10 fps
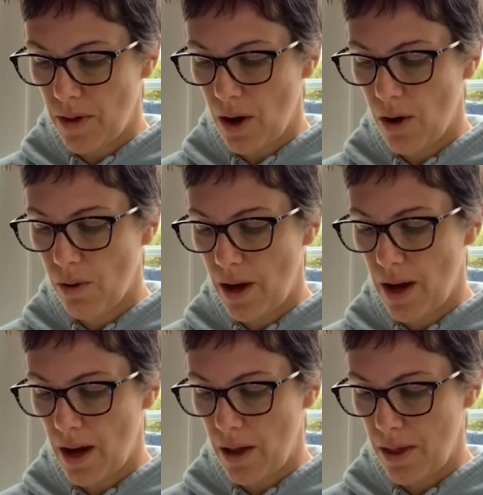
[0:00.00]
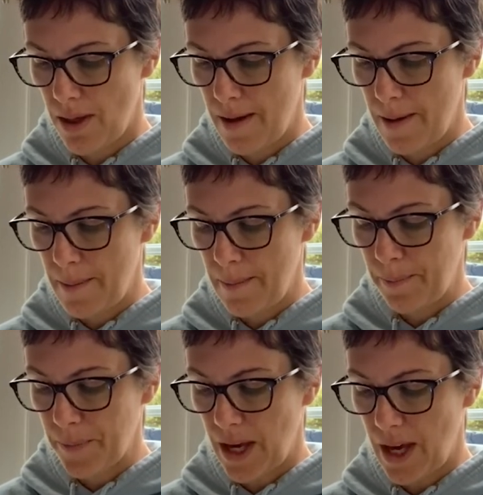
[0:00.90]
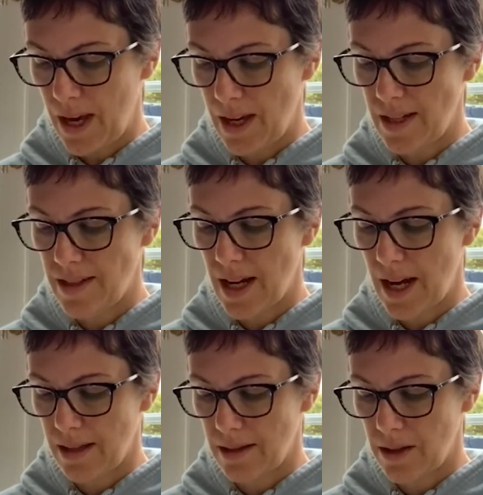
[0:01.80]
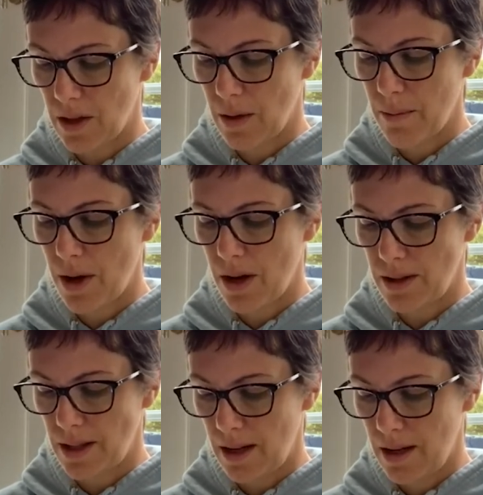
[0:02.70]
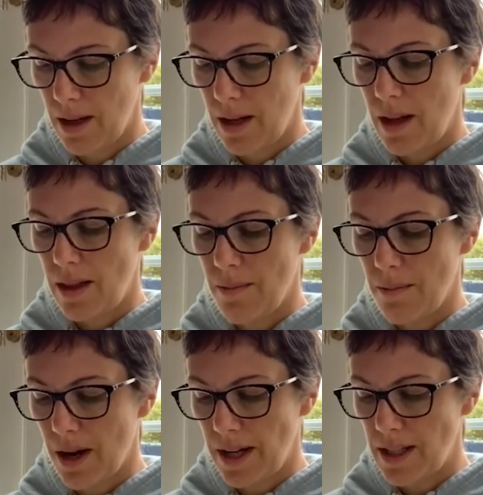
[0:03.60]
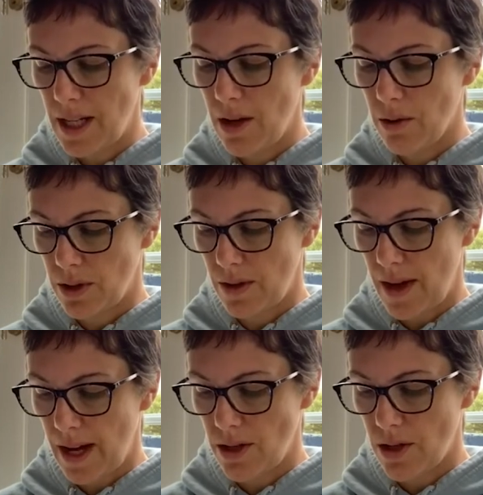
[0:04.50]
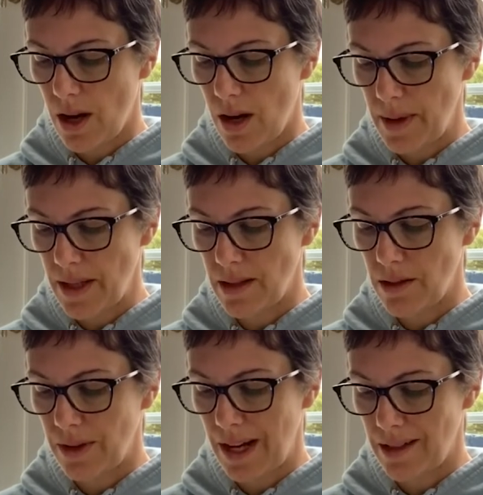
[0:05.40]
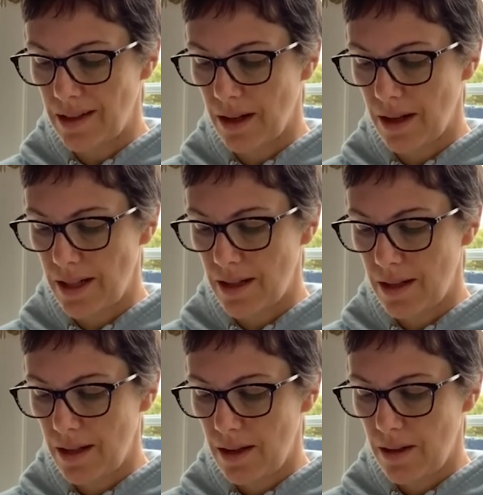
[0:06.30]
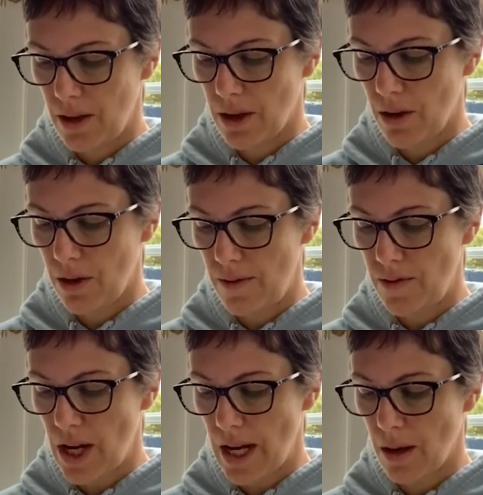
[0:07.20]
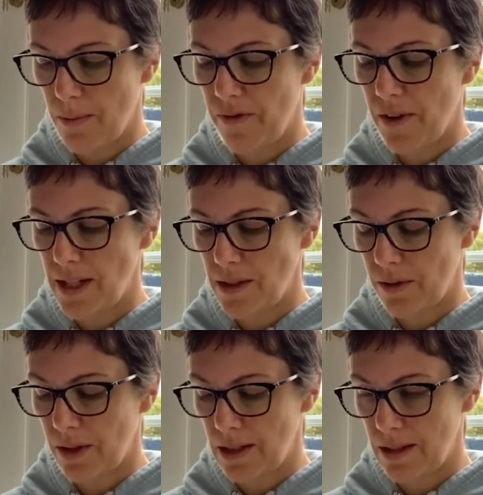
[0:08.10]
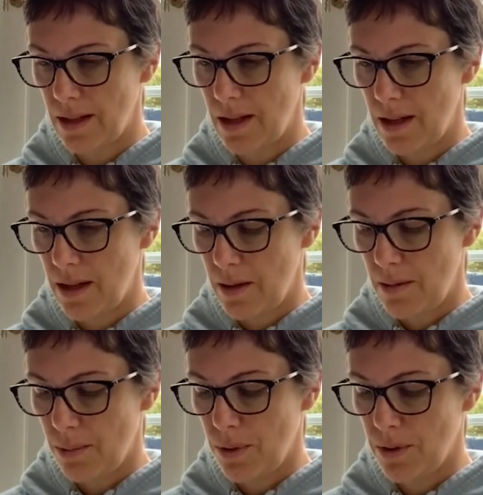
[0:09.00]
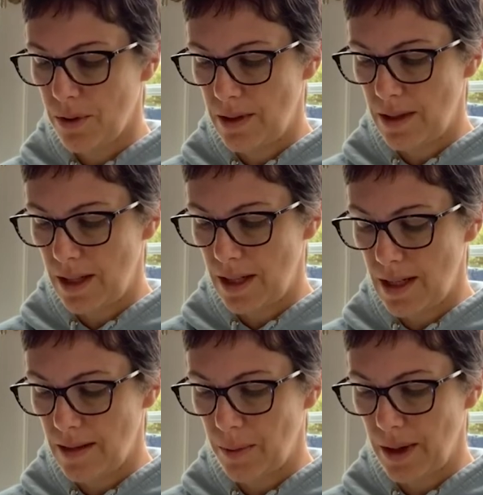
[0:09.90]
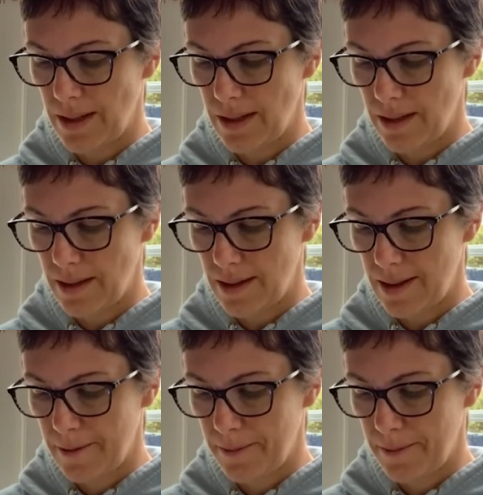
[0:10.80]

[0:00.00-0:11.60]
the whole earth. Here he stands, the commander, the mighty Lord of angel armies is on our side. The God of Jacob fights for us. Pause in his presence.